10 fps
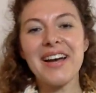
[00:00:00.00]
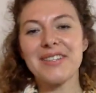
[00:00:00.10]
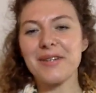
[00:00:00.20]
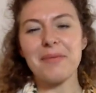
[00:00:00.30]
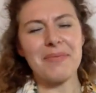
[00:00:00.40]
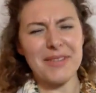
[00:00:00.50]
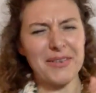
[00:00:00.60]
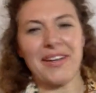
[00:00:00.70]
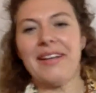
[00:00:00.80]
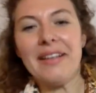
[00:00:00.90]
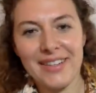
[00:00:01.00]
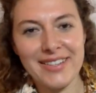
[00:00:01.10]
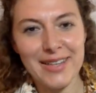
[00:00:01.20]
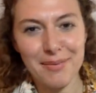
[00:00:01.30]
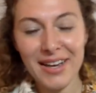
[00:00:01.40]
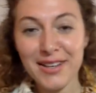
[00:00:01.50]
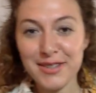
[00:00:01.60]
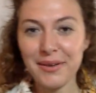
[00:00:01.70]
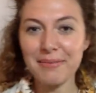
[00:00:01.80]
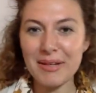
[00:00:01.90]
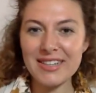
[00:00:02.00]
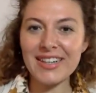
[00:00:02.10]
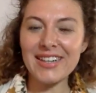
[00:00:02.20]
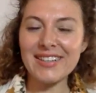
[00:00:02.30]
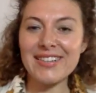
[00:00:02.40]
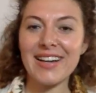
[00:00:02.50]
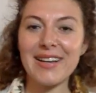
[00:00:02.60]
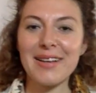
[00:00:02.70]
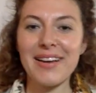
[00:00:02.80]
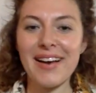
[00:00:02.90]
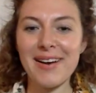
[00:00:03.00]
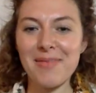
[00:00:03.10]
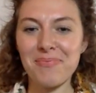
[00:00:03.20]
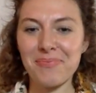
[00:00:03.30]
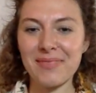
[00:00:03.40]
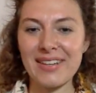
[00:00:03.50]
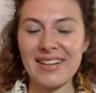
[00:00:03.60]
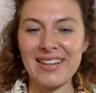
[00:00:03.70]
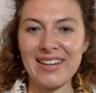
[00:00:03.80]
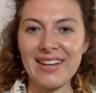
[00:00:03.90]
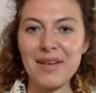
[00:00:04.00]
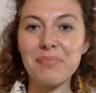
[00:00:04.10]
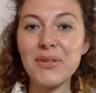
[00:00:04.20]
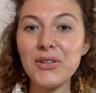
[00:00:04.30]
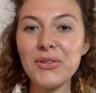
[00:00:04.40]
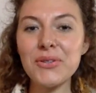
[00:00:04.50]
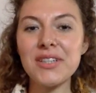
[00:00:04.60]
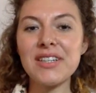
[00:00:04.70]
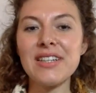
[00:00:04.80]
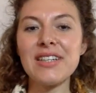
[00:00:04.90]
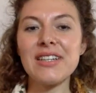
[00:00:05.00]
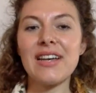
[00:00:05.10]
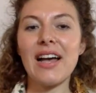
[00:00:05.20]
So, okay, let's skip it. So basically it's like beauty